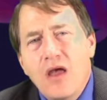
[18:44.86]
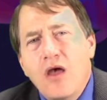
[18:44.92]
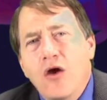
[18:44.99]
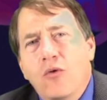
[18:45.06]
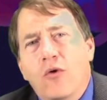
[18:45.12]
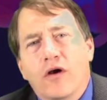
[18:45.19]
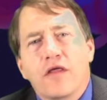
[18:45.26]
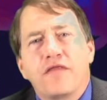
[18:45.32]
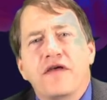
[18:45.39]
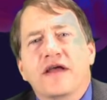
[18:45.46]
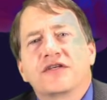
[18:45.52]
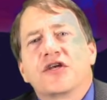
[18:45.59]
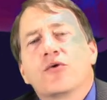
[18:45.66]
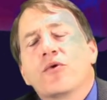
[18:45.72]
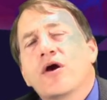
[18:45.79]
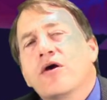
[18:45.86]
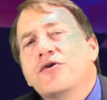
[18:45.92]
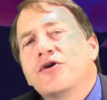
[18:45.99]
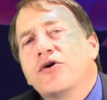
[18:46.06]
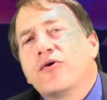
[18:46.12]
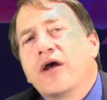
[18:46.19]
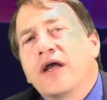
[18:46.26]
One of the things that we are
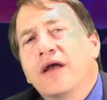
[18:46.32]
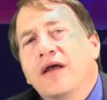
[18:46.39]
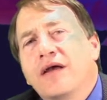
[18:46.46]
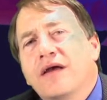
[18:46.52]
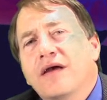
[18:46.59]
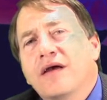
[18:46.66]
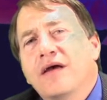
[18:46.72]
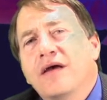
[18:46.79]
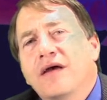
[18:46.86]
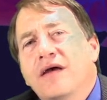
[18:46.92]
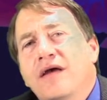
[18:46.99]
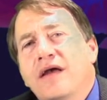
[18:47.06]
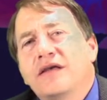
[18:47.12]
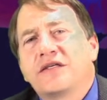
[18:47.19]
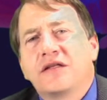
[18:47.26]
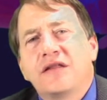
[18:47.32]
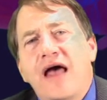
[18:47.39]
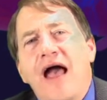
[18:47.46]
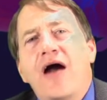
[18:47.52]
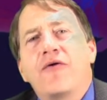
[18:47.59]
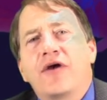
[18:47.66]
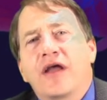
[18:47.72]
doing is
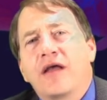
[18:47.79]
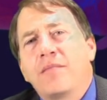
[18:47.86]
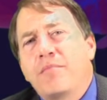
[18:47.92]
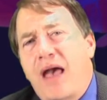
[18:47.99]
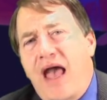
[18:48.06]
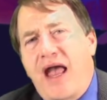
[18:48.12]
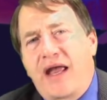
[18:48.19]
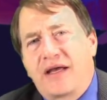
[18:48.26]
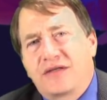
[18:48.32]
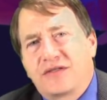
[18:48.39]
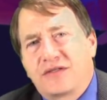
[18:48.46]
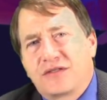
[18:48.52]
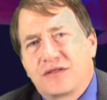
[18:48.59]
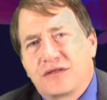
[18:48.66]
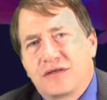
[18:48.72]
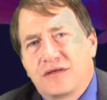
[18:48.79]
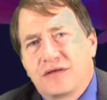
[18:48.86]
allowing banks